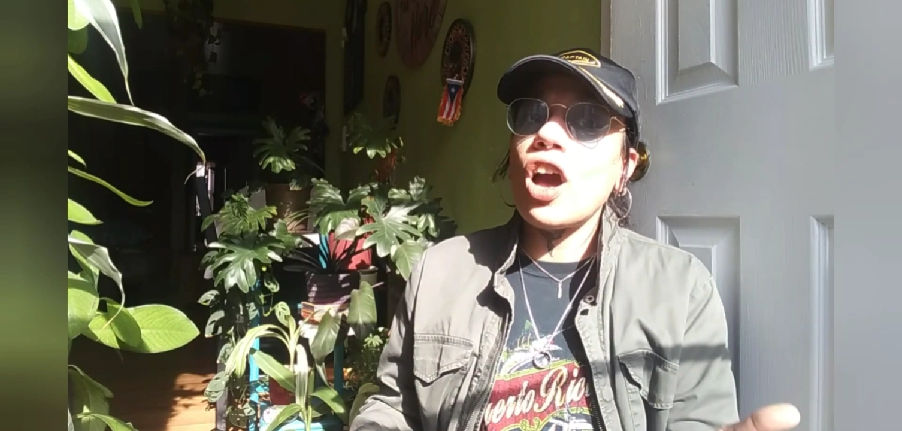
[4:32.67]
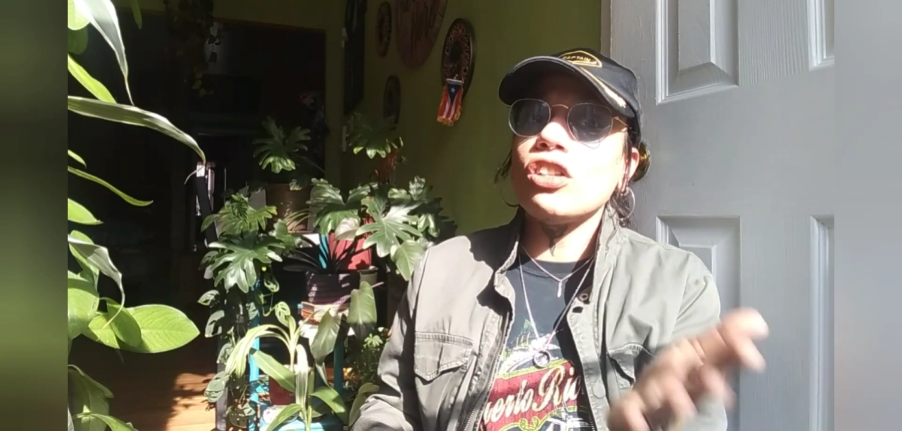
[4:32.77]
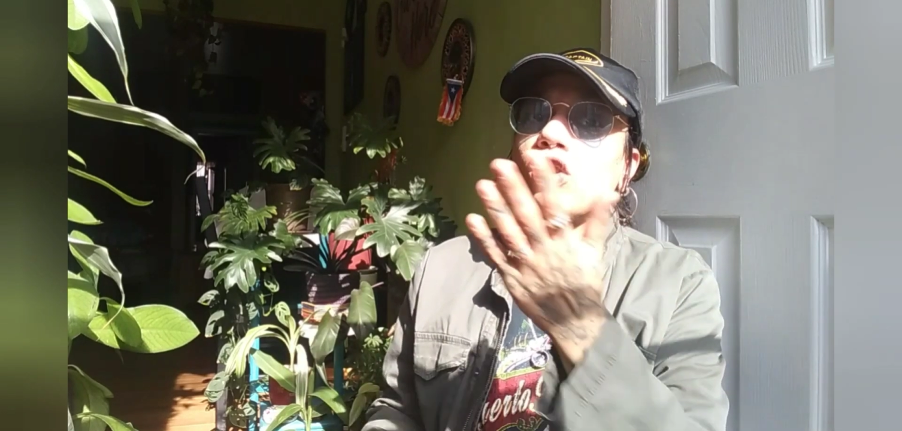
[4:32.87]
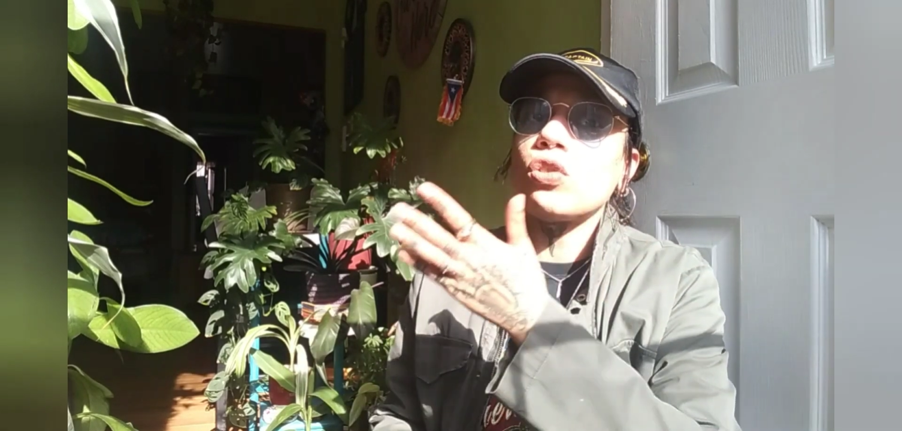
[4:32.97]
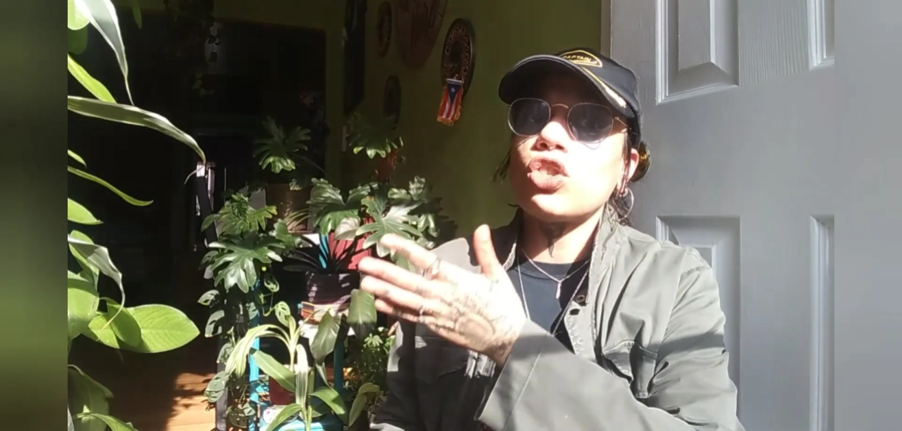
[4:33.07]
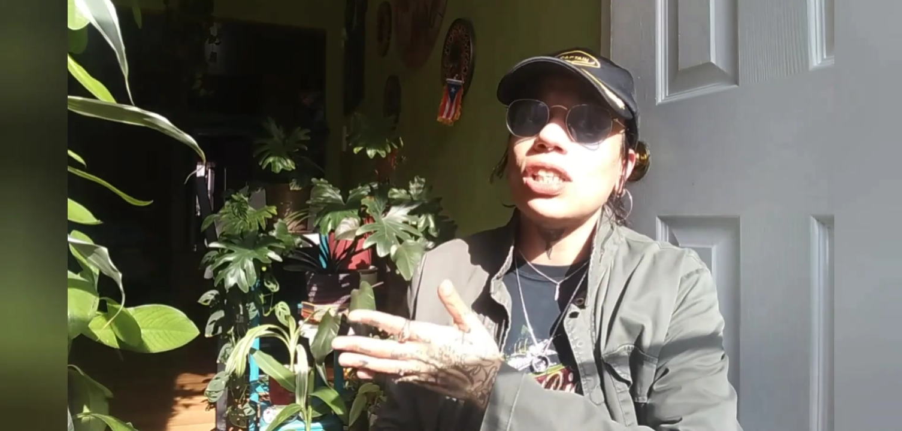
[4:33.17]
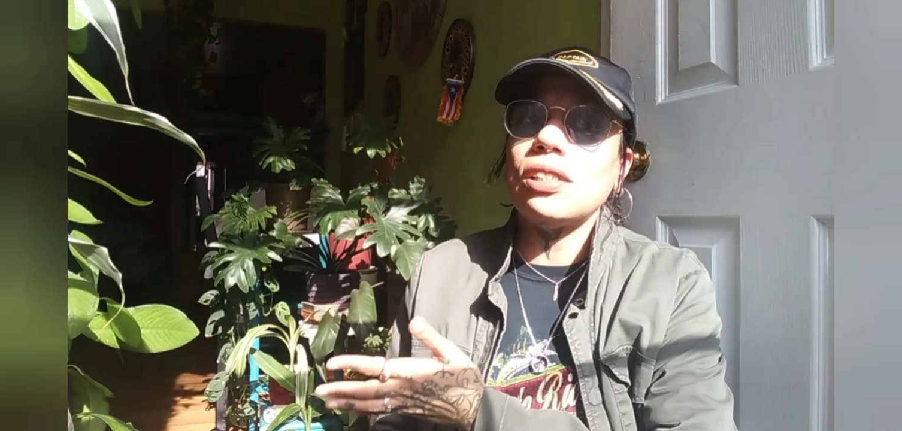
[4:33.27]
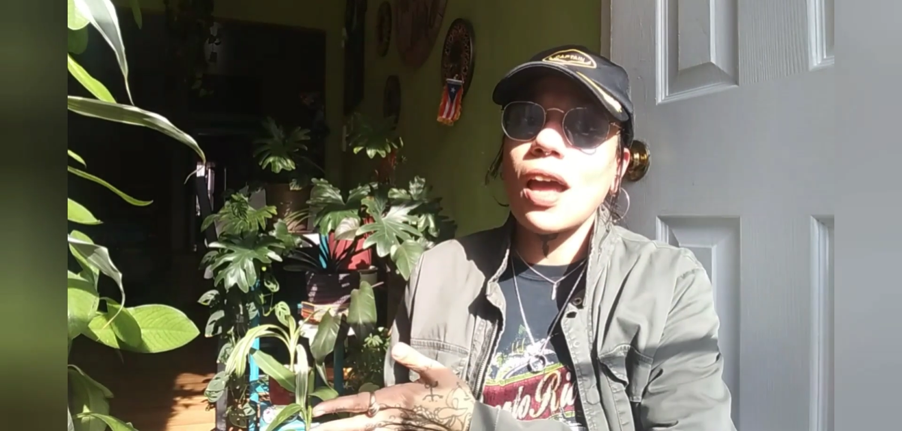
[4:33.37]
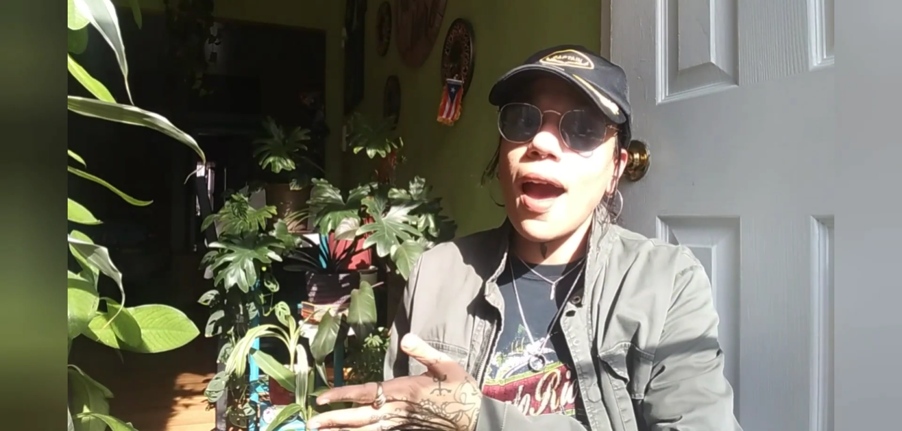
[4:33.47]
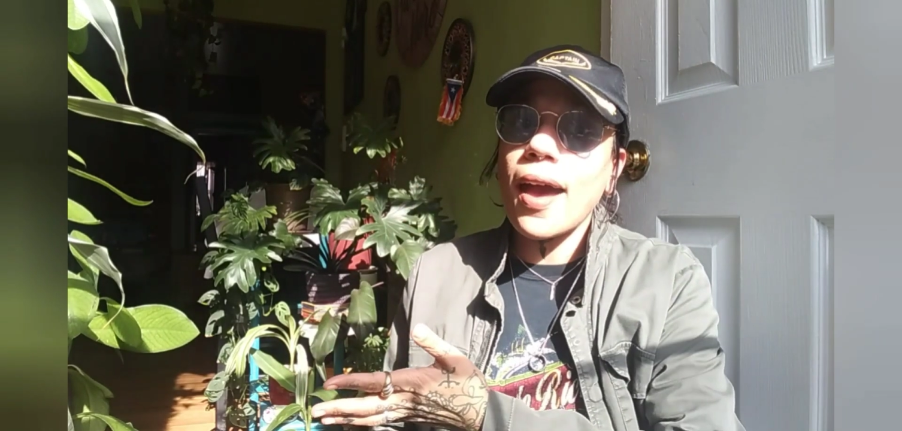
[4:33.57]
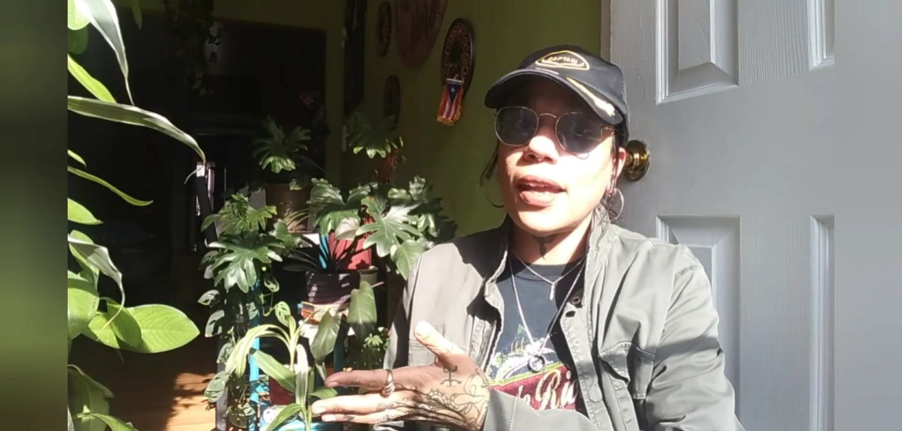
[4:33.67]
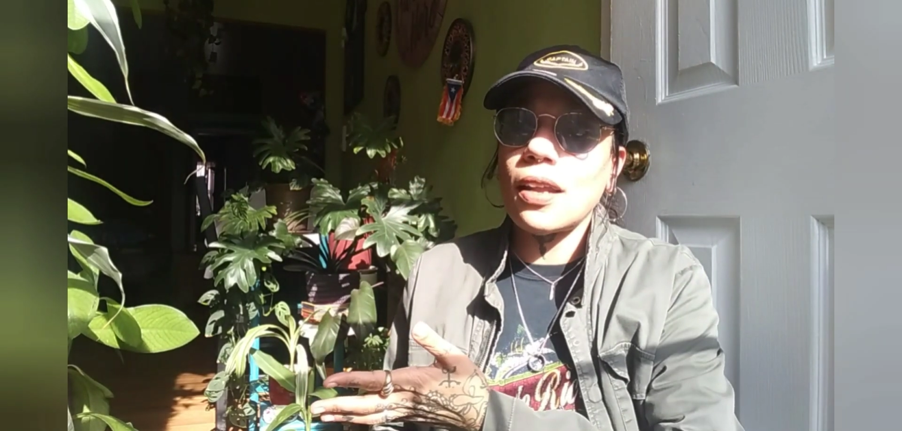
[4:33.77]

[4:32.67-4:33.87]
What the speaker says: until she died,